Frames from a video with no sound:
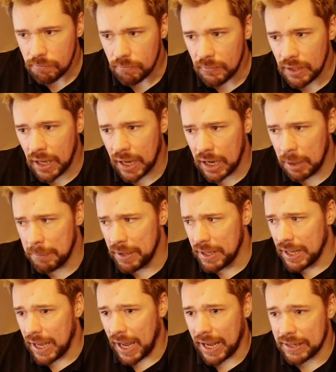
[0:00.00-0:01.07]
Um,
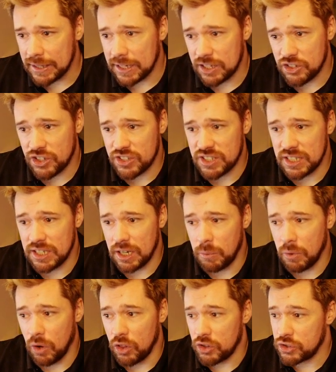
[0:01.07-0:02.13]
and then as you can see here, we've
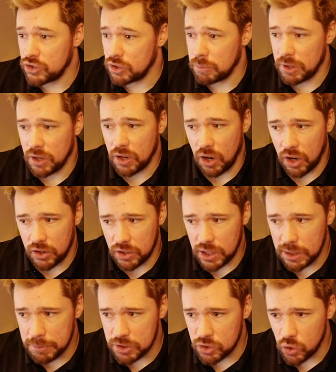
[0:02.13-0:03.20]
got the Sudamericana and
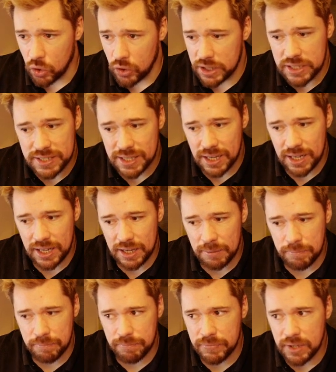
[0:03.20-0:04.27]
Libertadores
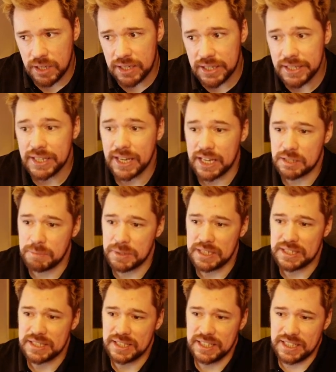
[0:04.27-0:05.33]
um, League
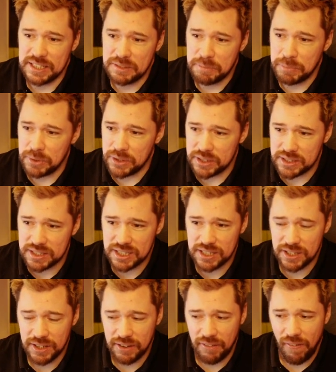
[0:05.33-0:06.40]
SBCs, but
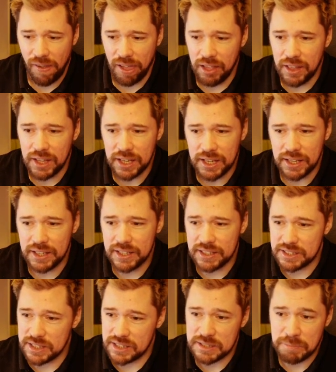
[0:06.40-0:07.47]
it's
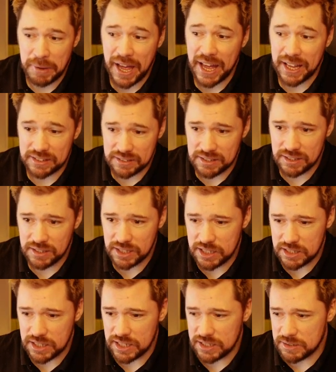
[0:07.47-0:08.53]
it's bad. It's
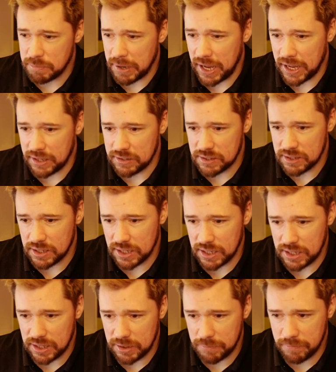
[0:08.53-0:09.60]
it's bad.
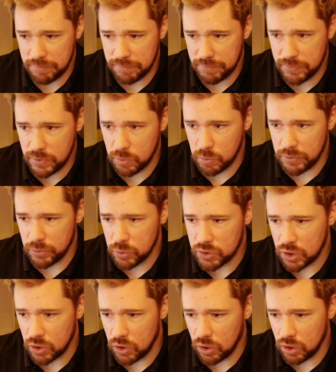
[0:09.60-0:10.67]
Um, we've
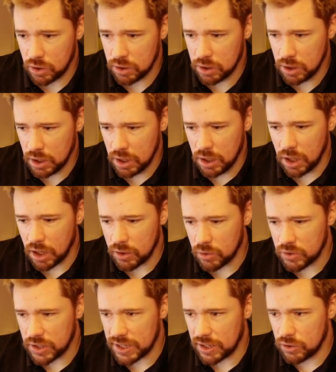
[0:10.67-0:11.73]
also got. I don't
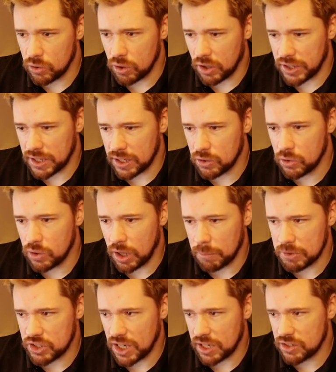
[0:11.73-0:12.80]
think that new. I think that newcomers
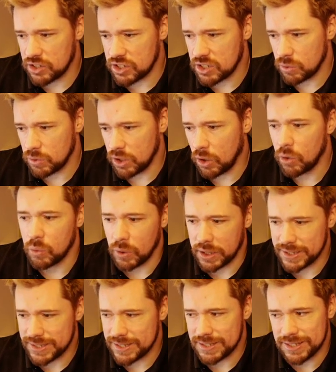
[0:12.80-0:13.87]
challenge is still the old one,
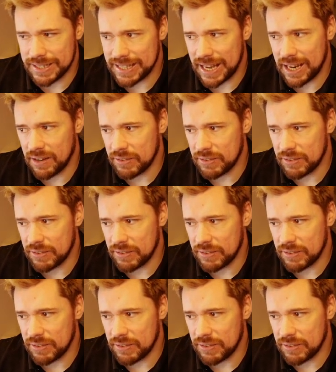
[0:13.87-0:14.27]
as is the Day of the